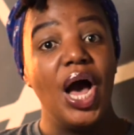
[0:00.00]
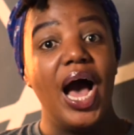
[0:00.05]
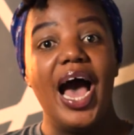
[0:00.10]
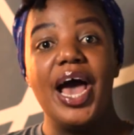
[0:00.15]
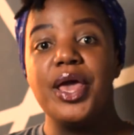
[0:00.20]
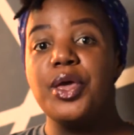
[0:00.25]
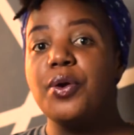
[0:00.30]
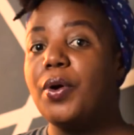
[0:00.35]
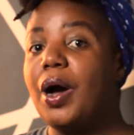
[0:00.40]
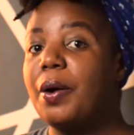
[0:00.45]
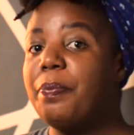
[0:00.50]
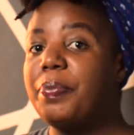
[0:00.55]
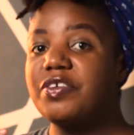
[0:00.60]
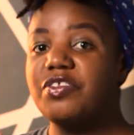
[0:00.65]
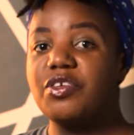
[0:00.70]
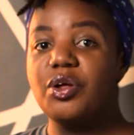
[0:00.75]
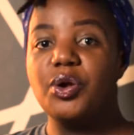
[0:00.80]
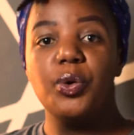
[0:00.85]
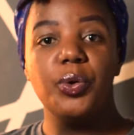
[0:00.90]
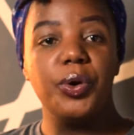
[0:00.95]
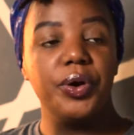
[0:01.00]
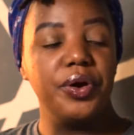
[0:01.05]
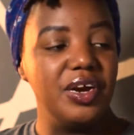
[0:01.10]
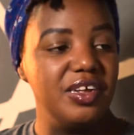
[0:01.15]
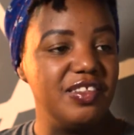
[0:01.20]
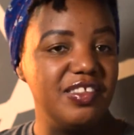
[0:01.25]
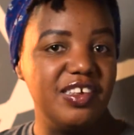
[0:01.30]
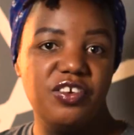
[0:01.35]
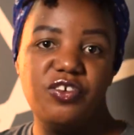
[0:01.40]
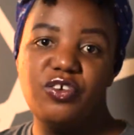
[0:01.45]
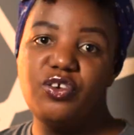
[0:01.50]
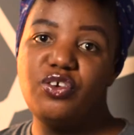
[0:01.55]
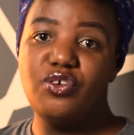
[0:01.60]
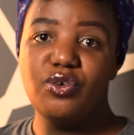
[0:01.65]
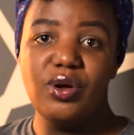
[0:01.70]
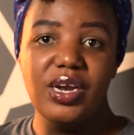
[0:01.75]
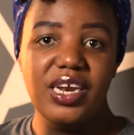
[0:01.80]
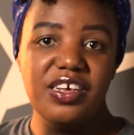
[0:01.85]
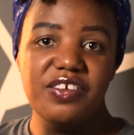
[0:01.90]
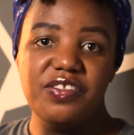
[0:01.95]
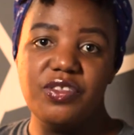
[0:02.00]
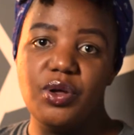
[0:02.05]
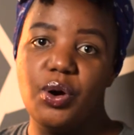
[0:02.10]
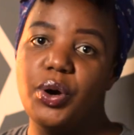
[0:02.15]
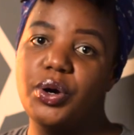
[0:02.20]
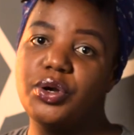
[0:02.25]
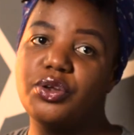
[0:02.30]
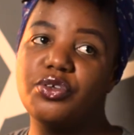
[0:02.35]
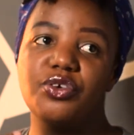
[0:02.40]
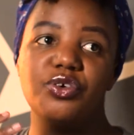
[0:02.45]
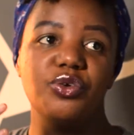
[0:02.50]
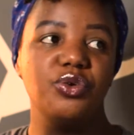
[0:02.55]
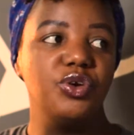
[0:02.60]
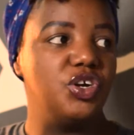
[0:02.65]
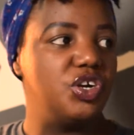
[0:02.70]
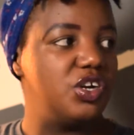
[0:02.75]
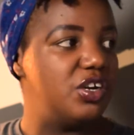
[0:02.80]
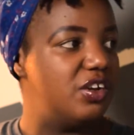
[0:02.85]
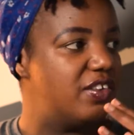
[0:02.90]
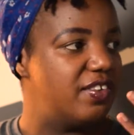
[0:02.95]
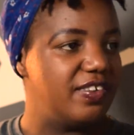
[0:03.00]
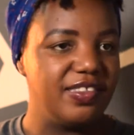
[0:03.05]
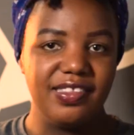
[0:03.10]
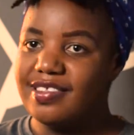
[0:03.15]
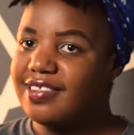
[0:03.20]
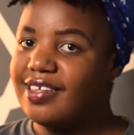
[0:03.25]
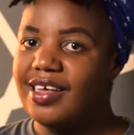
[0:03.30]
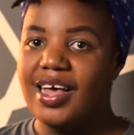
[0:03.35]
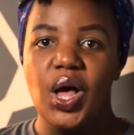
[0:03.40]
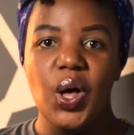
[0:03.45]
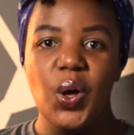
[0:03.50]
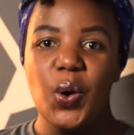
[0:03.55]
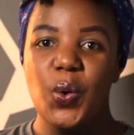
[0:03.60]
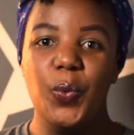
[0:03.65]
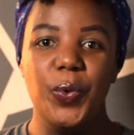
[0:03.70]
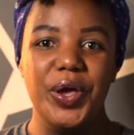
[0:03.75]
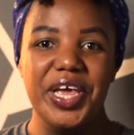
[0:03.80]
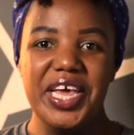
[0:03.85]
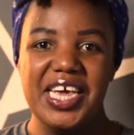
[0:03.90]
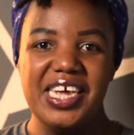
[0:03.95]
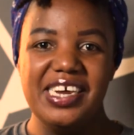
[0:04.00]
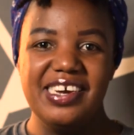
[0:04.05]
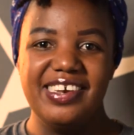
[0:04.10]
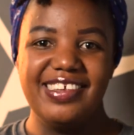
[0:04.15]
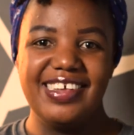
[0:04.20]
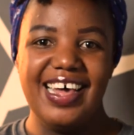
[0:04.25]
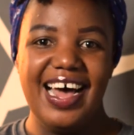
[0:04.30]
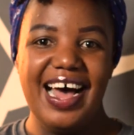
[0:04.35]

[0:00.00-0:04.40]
Are you a person who creates a to-do list, or do you just wing it?